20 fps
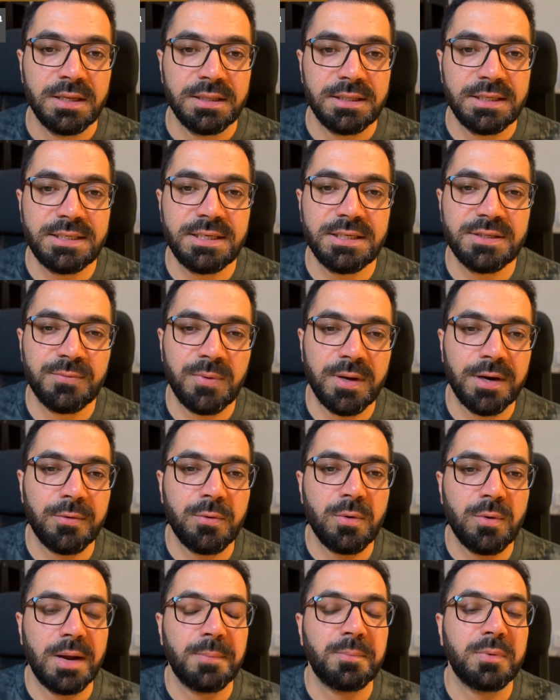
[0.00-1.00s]
This is where
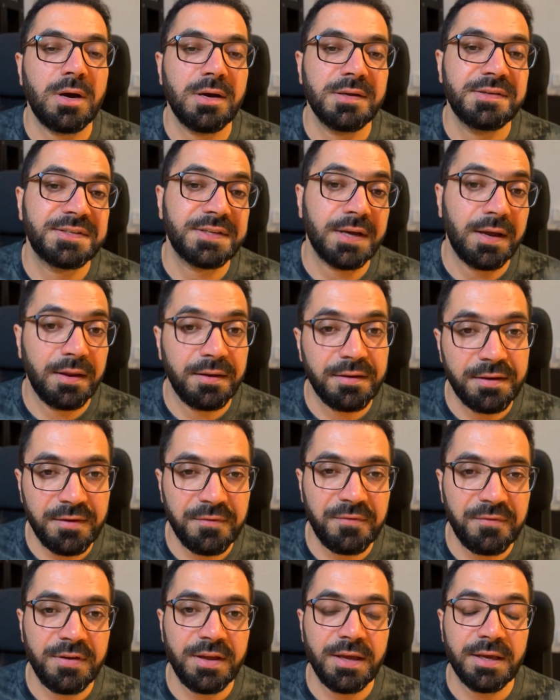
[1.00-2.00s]
you apply
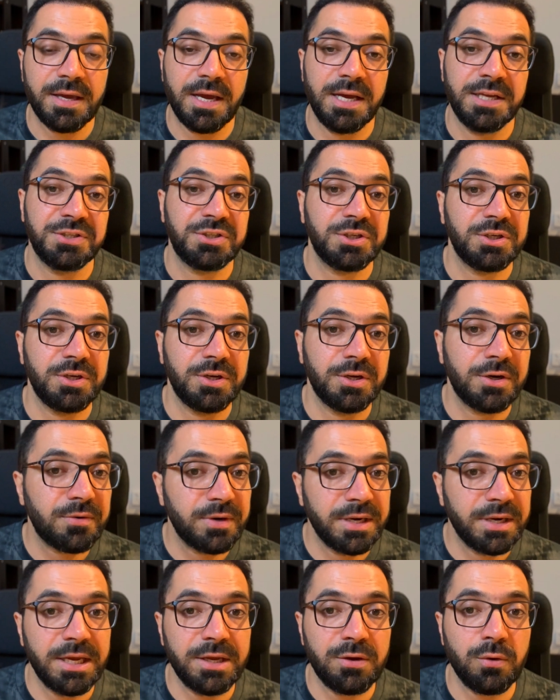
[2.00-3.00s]
scientific,
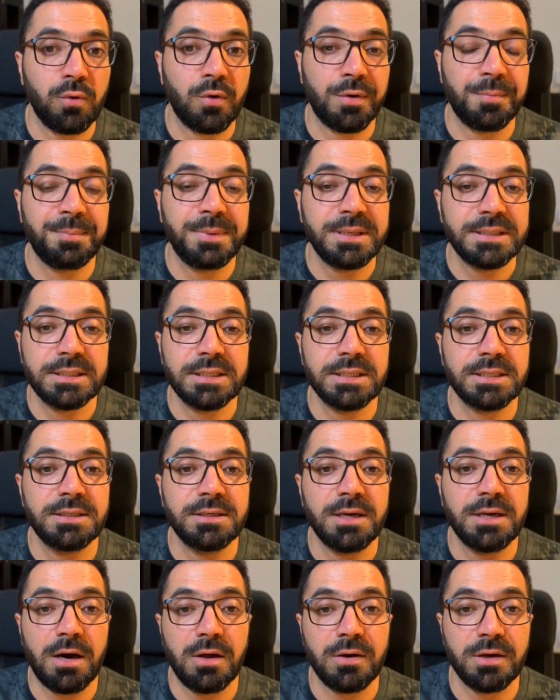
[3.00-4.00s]
engineering, or business
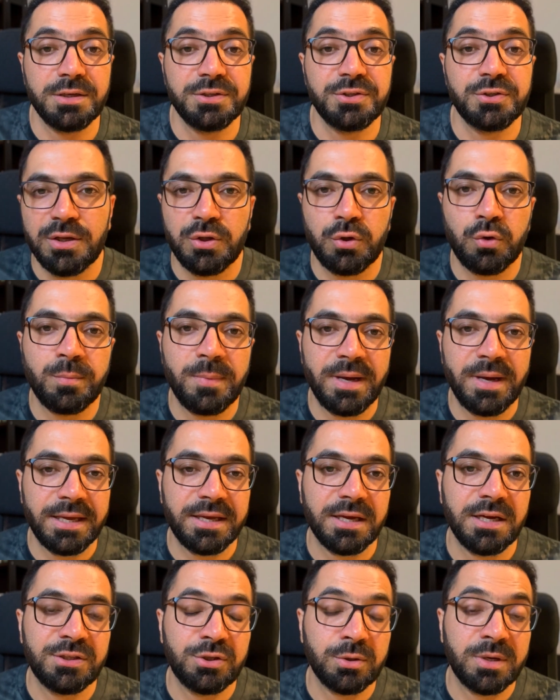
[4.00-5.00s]
knowledge to
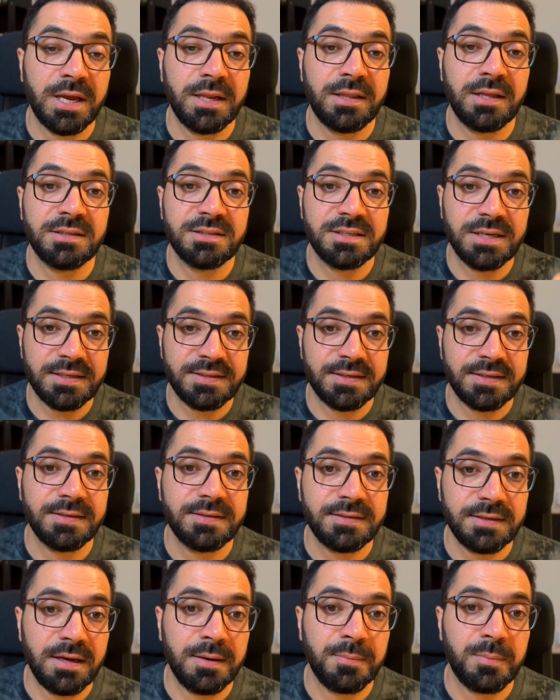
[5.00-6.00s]
make educated
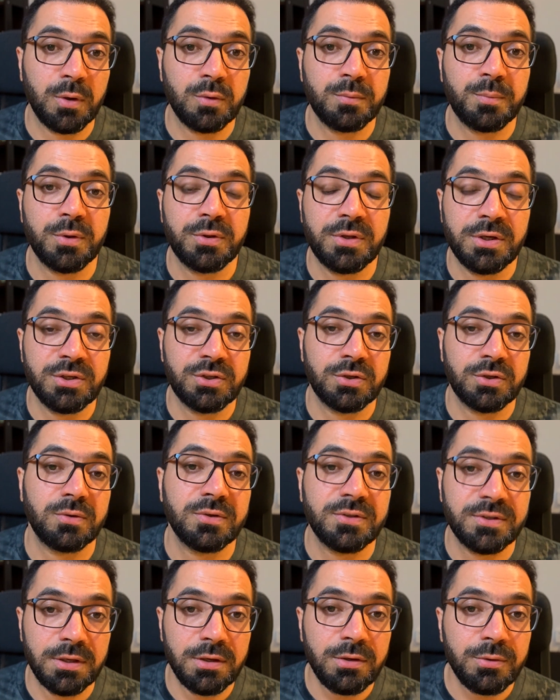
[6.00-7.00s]
guesses about potential
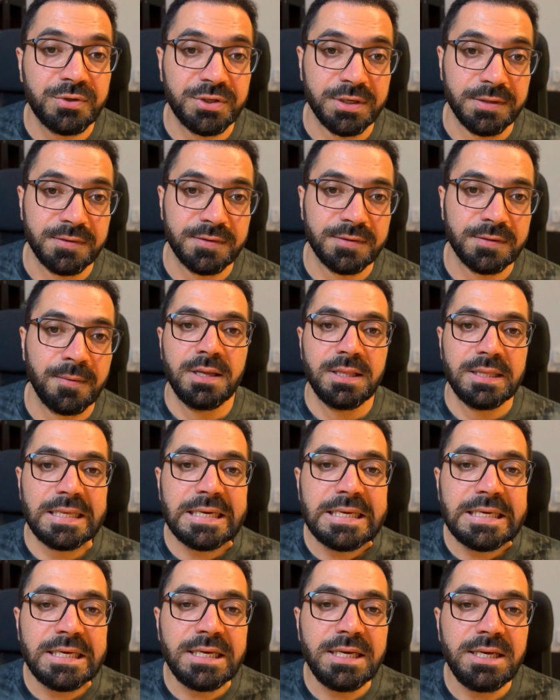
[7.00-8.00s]
solutions.
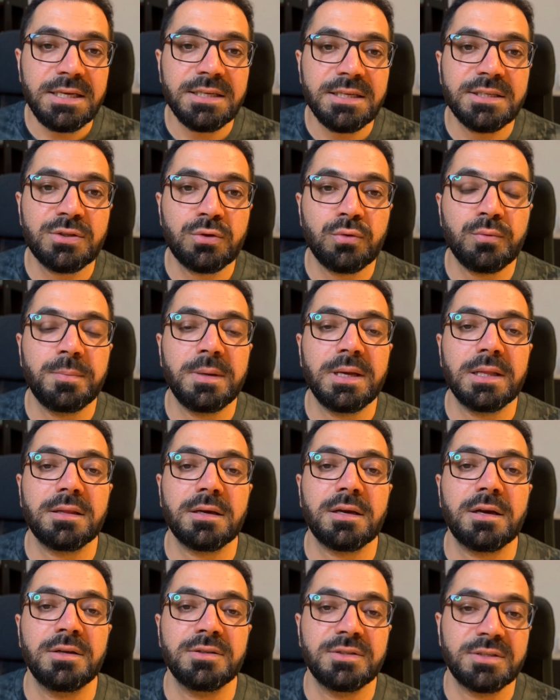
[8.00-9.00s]
The key is to build
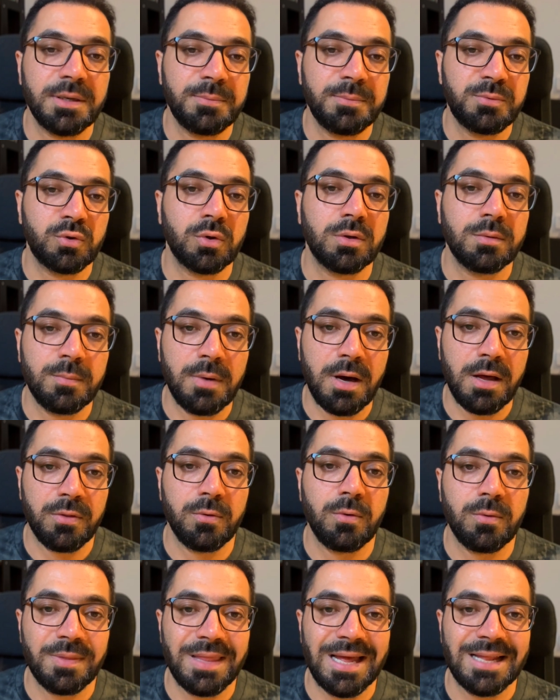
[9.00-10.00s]
a conceptual
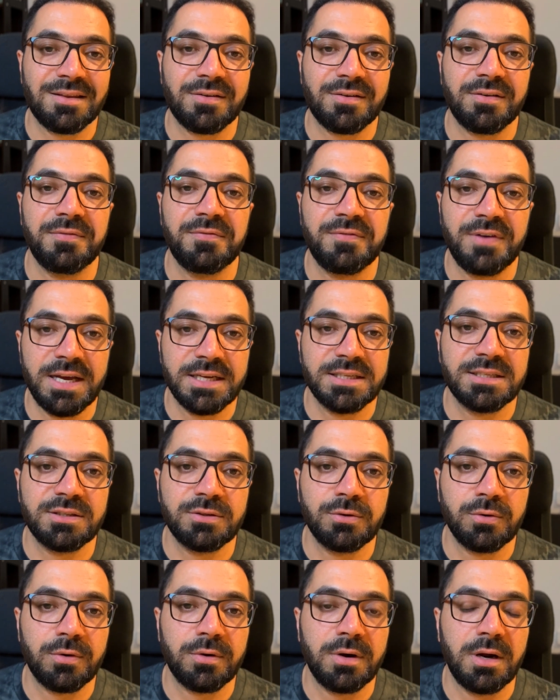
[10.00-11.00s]
model that reflects
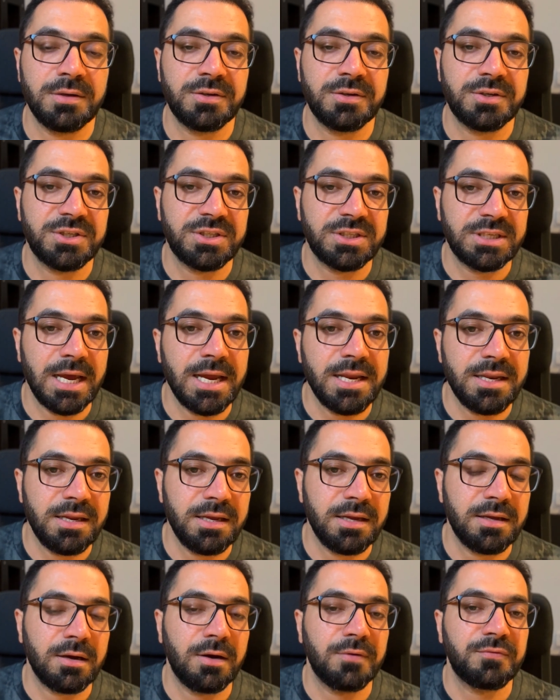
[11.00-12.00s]
your
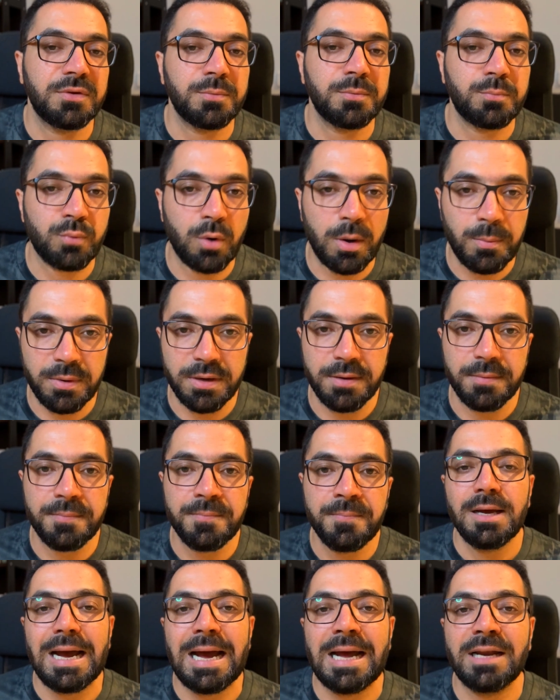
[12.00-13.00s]
understanding of the problem
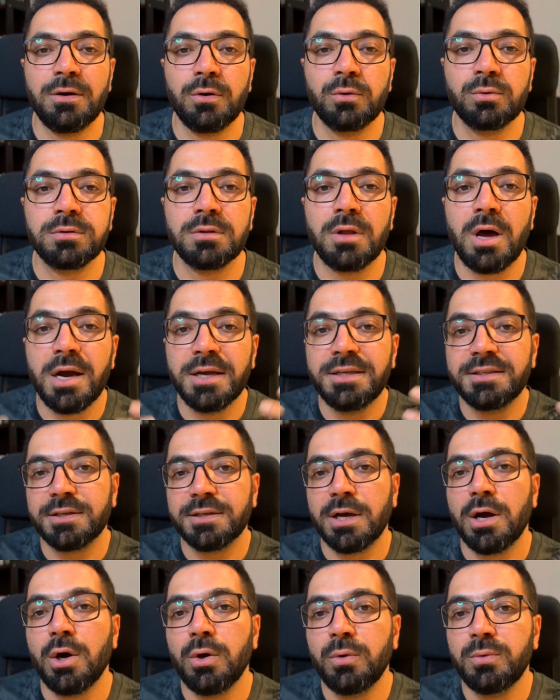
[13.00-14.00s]
and outlines
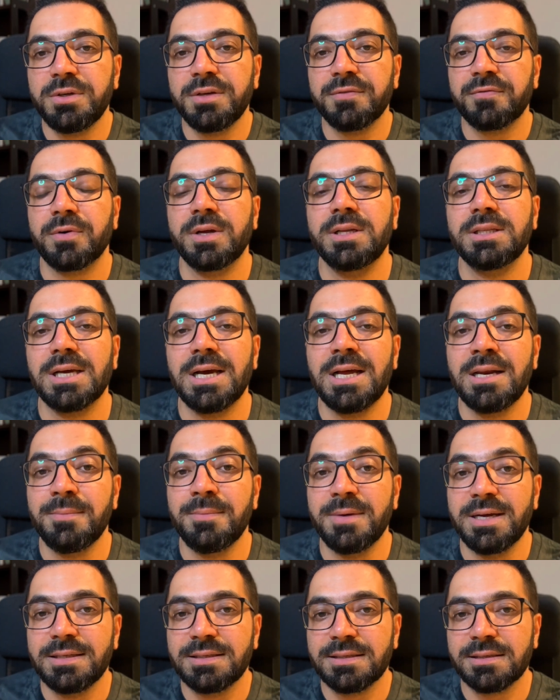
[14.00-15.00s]
how different
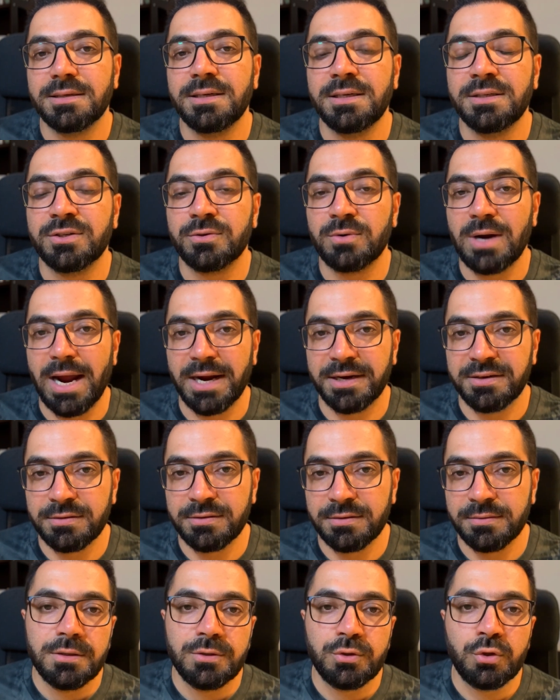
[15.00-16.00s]
elements interact.